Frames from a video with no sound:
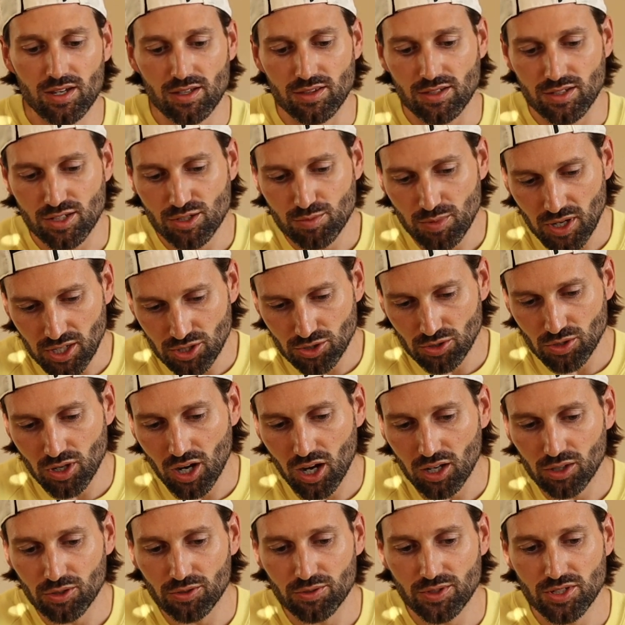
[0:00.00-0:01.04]
The special
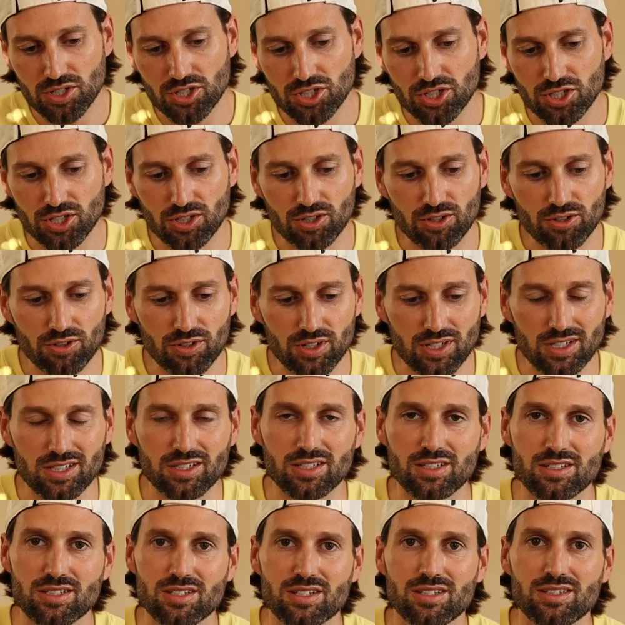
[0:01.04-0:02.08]
color this year
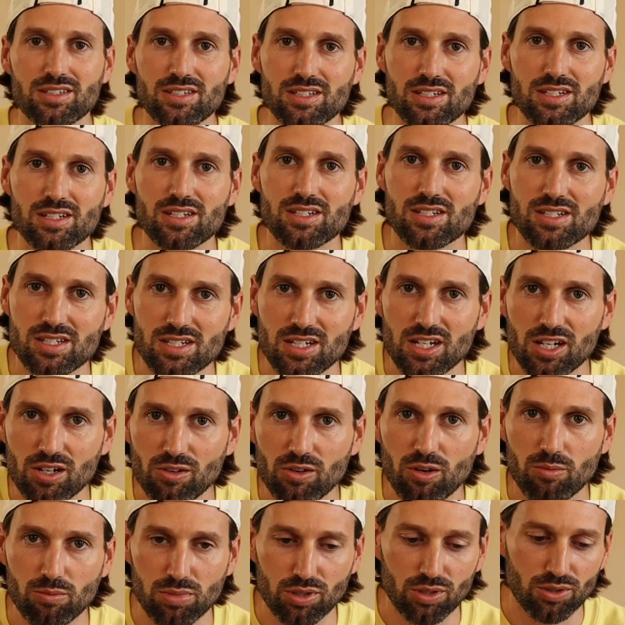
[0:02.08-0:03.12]
is the
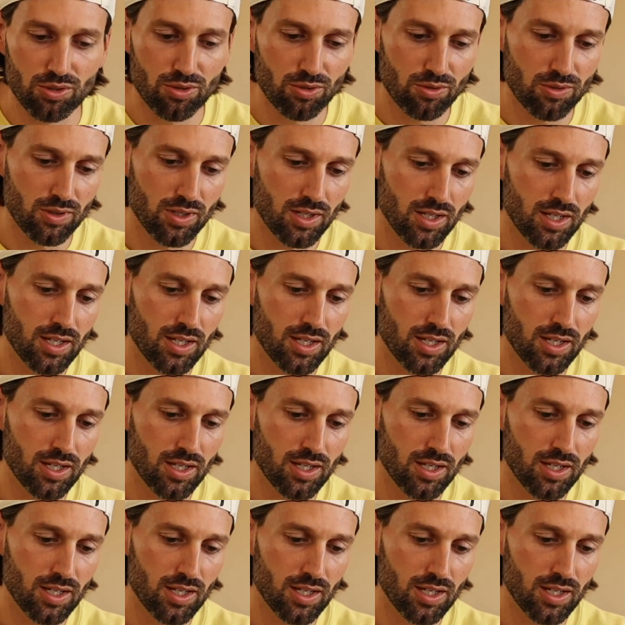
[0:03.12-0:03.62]
Sierra Blue.